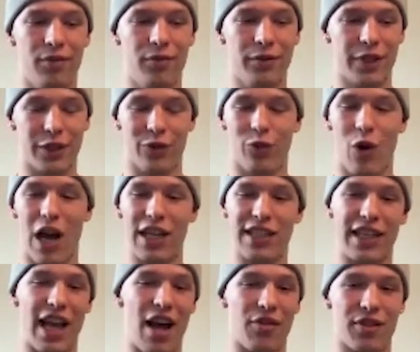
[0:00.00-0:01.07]
Just
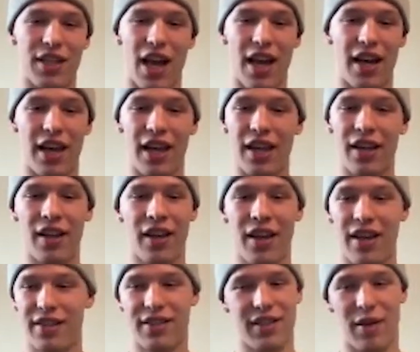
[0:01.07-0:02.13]
watching outside in
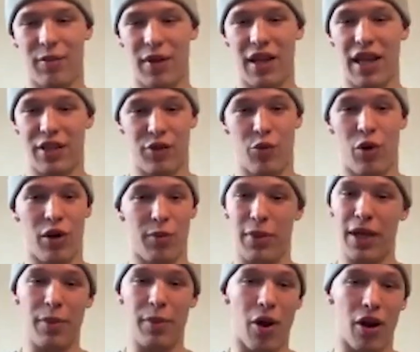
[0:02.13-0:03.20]
is something that you want to
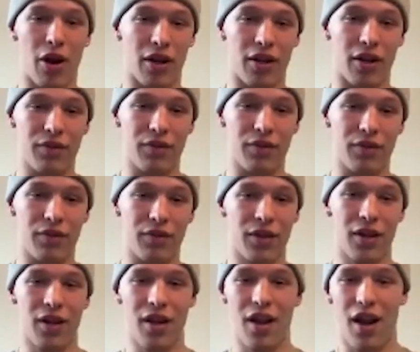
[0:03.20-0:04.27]
be a part of.
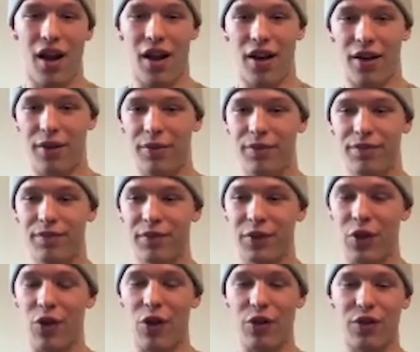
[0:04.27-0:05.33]

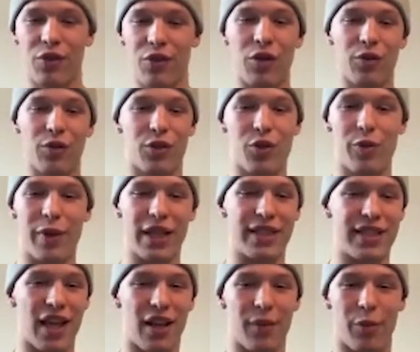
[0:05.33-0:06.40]
So those were two big
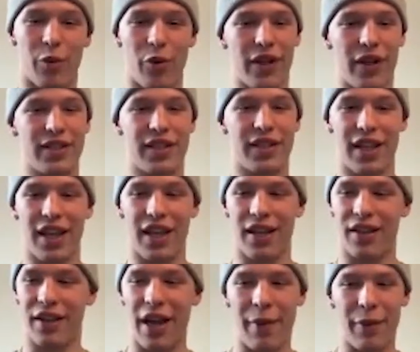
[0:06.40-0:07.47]
selling points. And
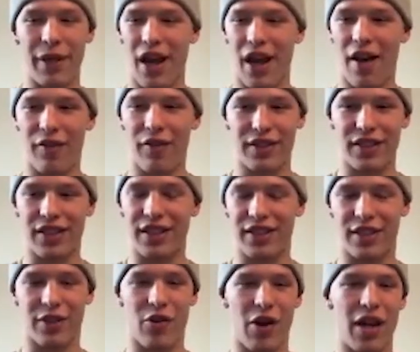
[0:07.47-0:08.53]
then I mean, obviously it's a
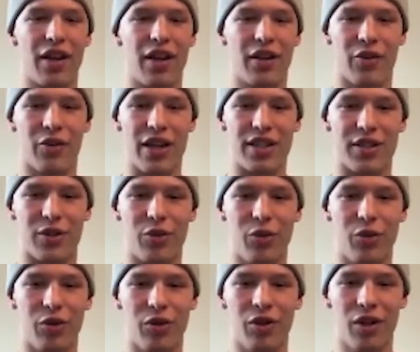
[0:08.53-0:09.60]
great
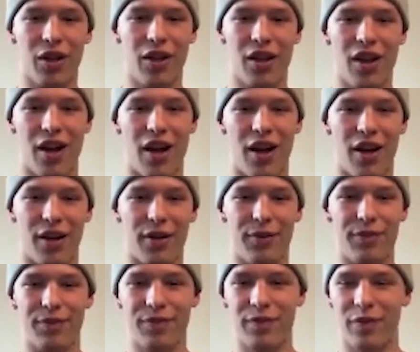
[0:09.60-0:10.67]
school.
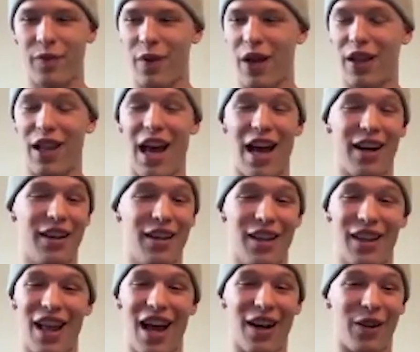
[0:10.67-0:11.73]
A lot
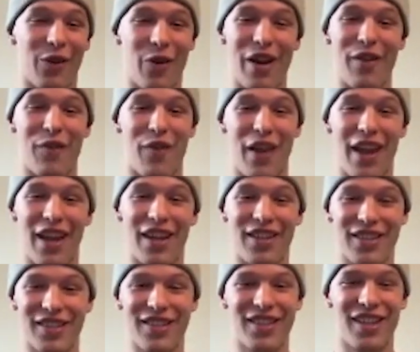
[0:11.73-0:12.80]
of great
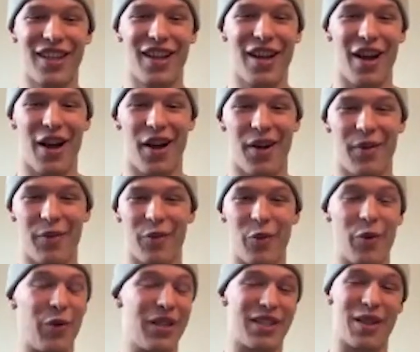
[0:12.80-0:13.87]
fans.
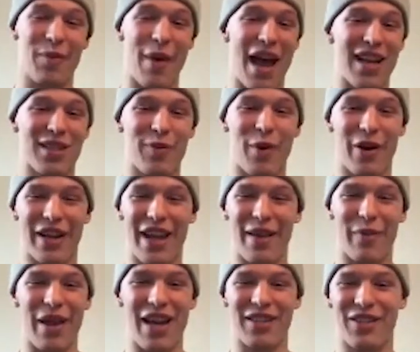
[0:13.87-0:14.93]
We went to the basketball
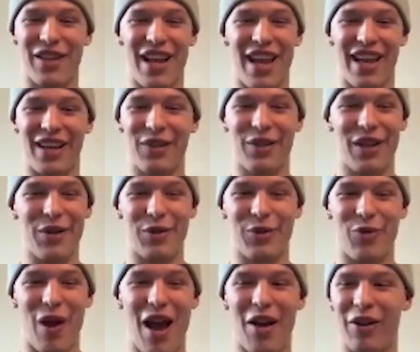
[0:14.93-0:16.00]
game yesterday, and it was
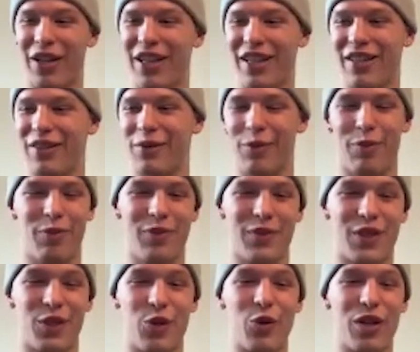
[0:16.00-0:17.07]
rowdy, and
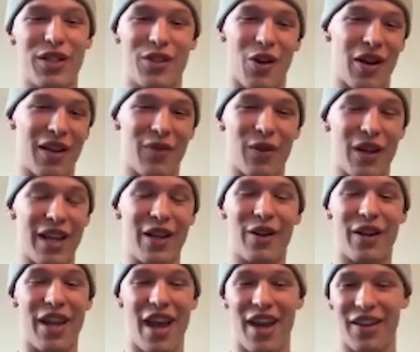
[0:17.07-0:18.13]
students aren't even here
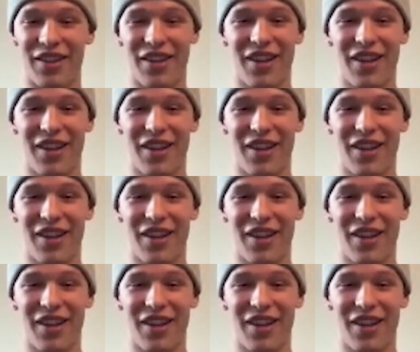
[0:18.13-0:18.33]
yet.